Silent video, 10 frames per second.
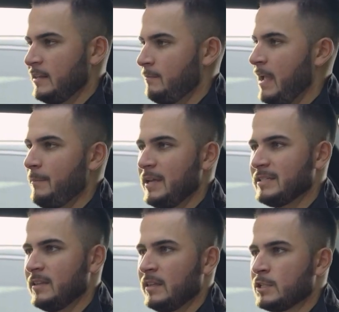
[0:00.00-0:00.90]
that maybe
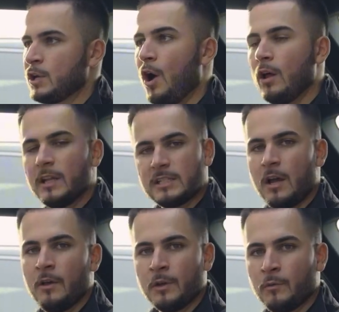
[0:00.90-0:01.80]
isn't the tallest
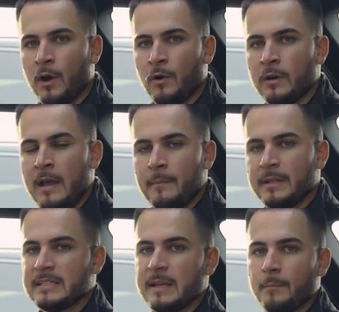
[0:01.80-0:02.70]
on the road,
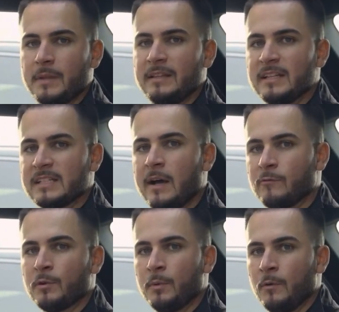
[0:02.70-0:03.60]
but something that is
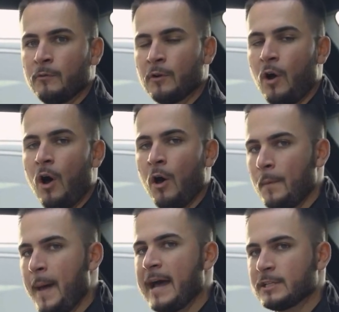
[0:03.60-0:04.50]
comfortable for all
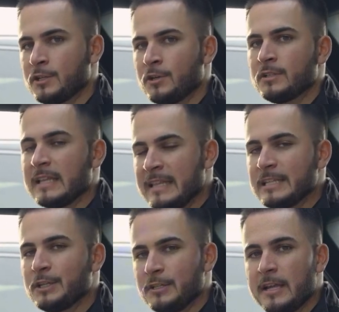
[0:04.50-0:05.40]
passengers,
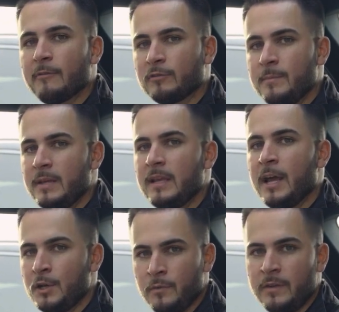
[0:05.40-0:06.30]
this could definitely be
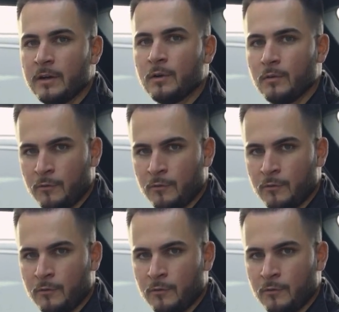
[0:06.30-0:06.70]
a new vehicle